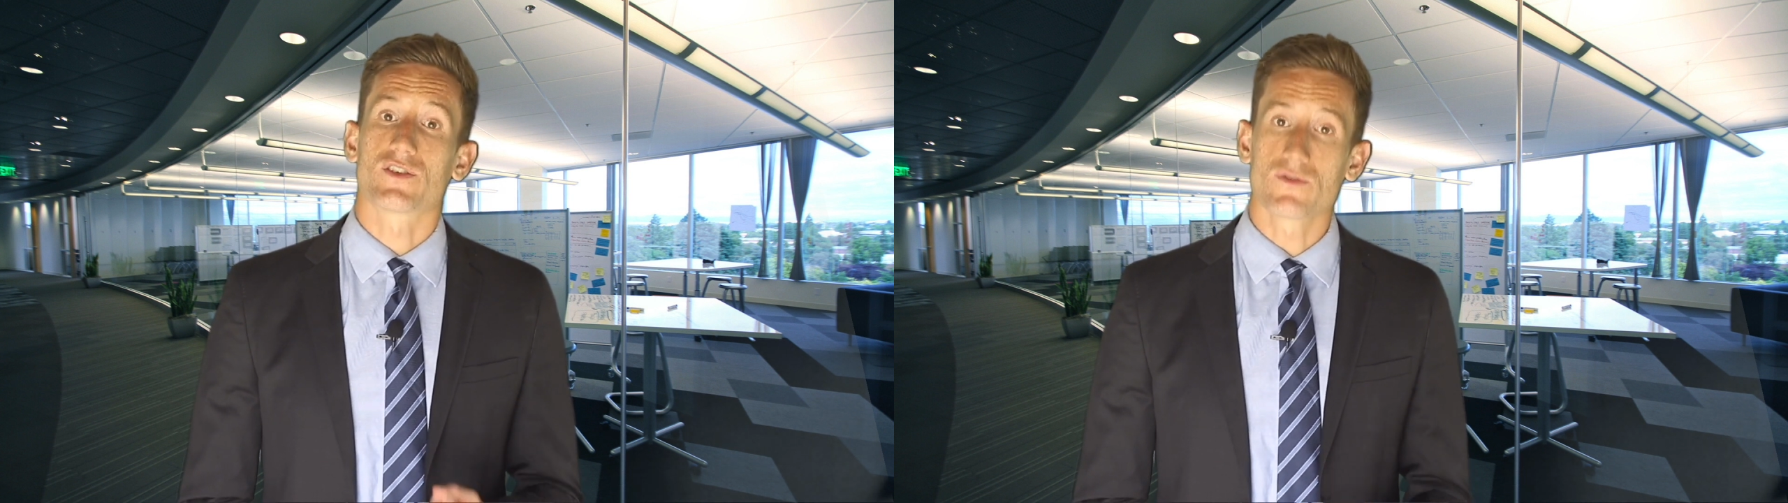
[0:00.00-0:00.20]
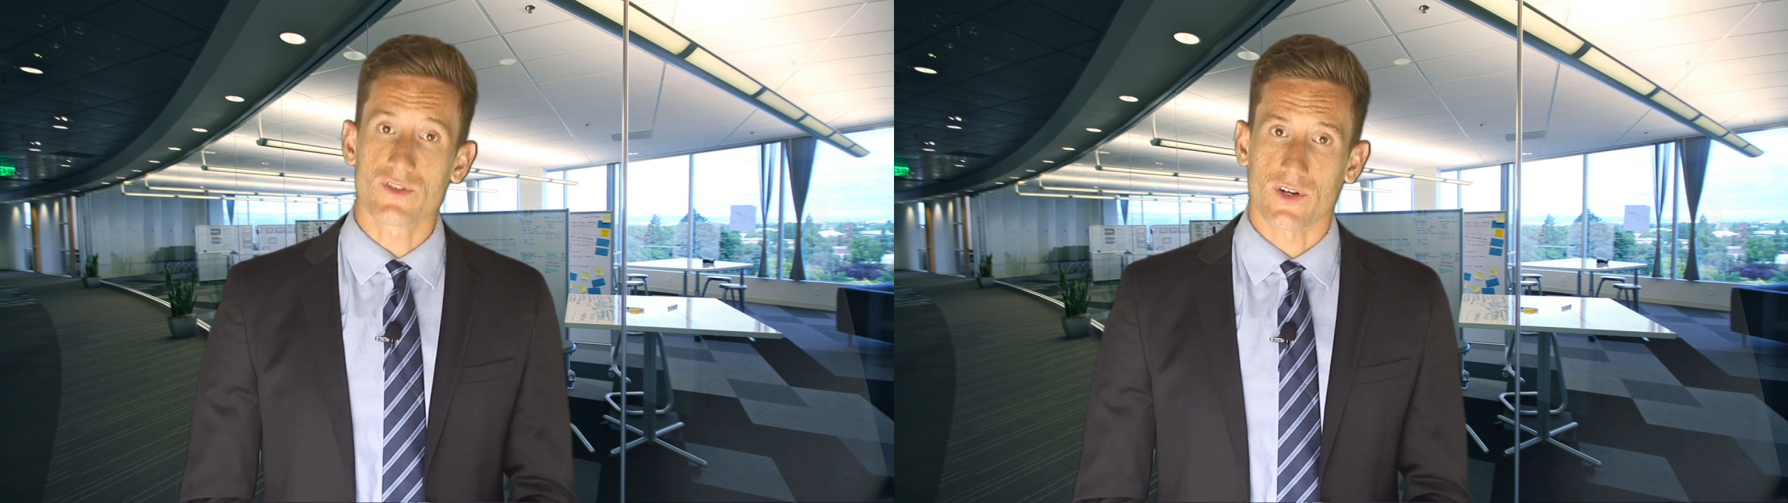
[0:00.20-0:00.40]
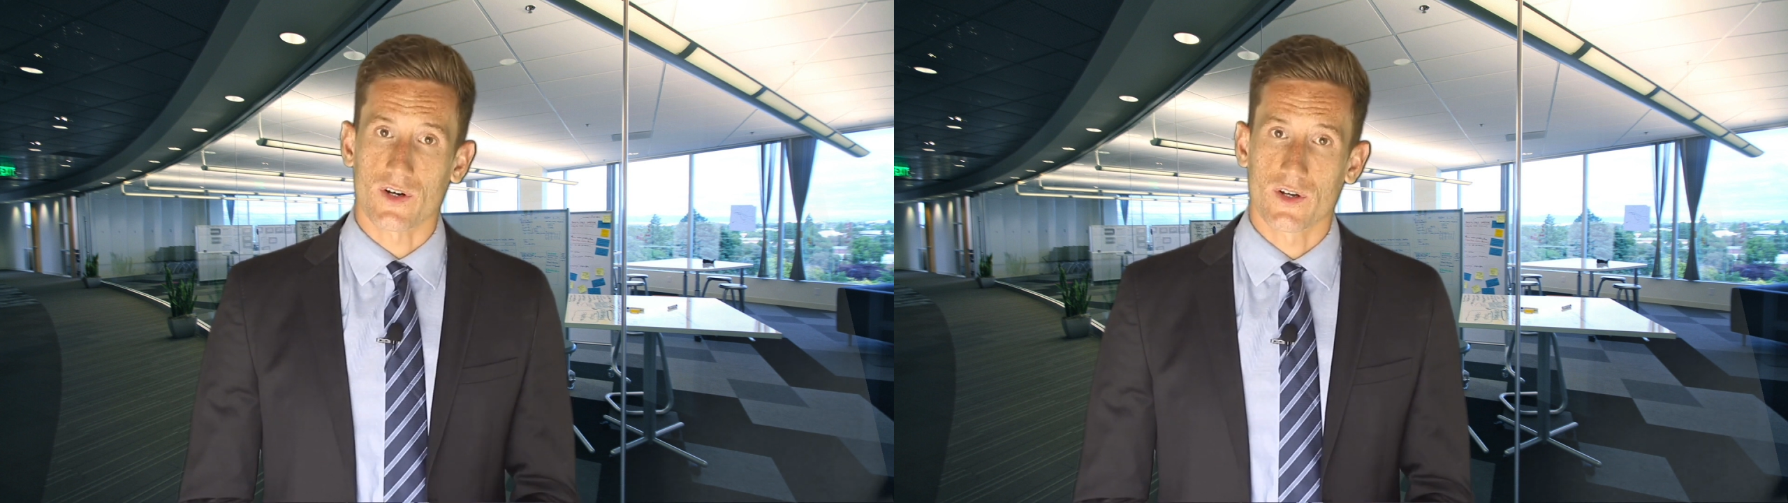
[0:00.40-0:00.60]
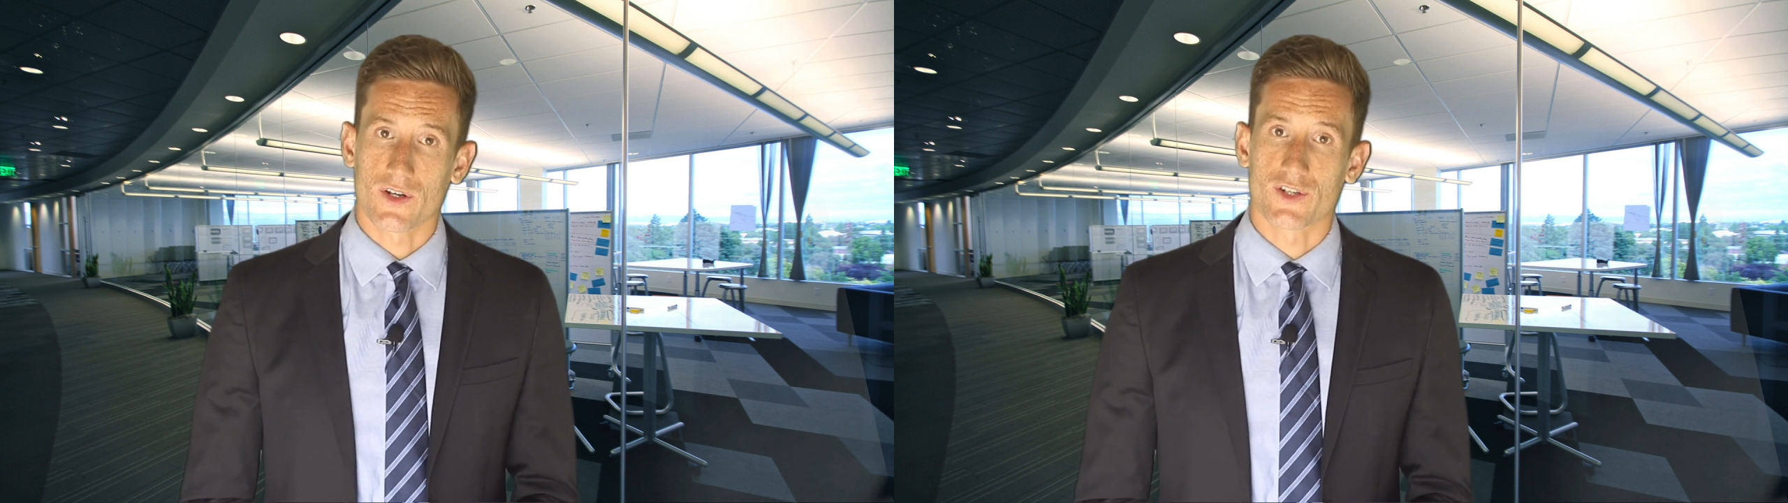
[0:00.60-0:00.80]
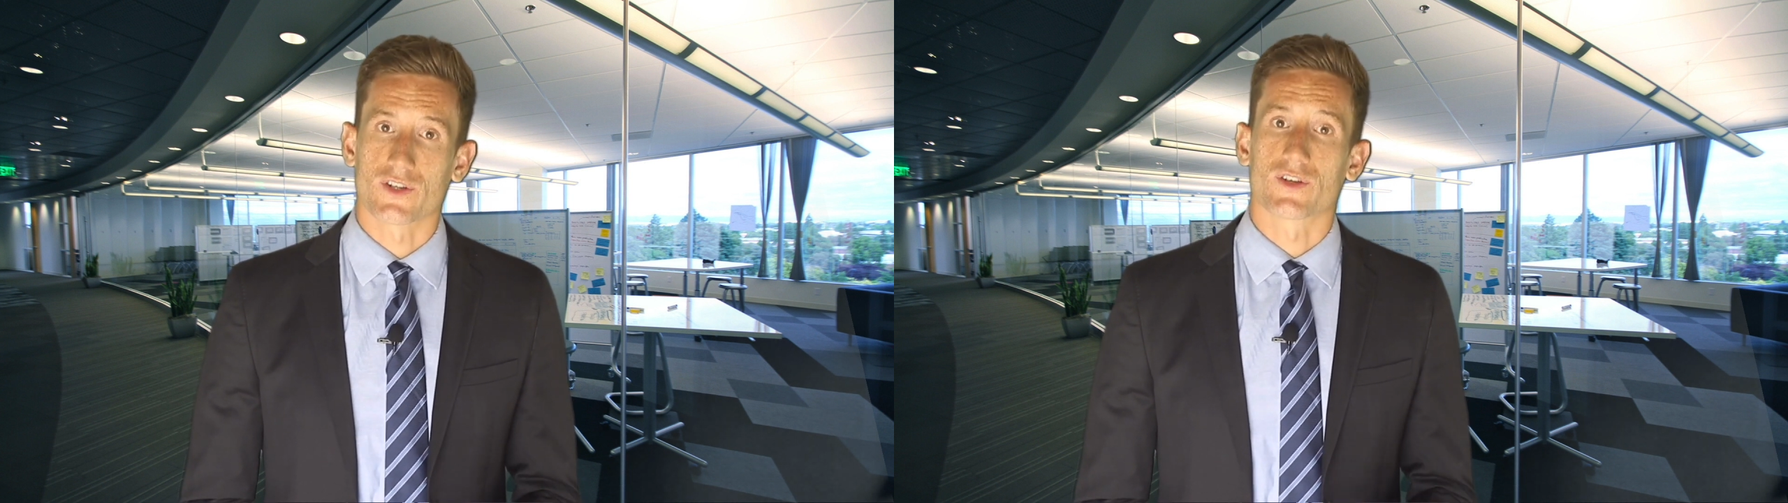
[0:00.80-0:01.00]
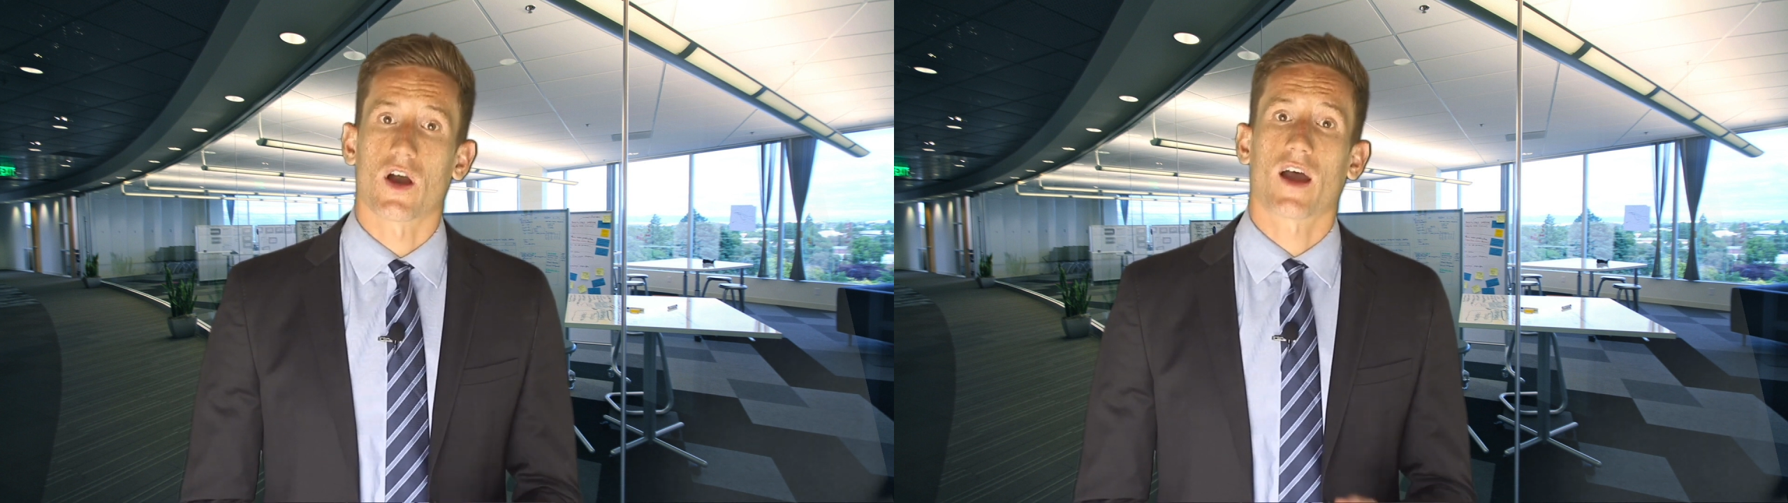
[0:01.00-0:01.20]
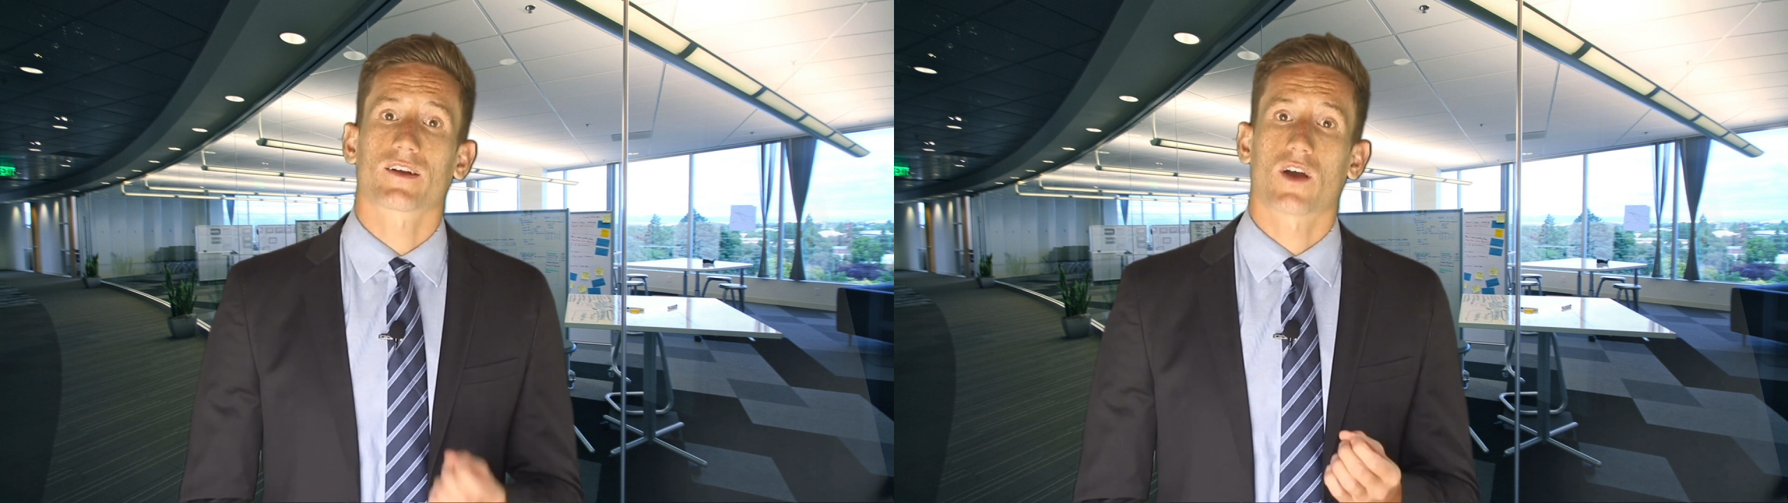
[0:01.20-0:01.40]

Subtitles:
user should not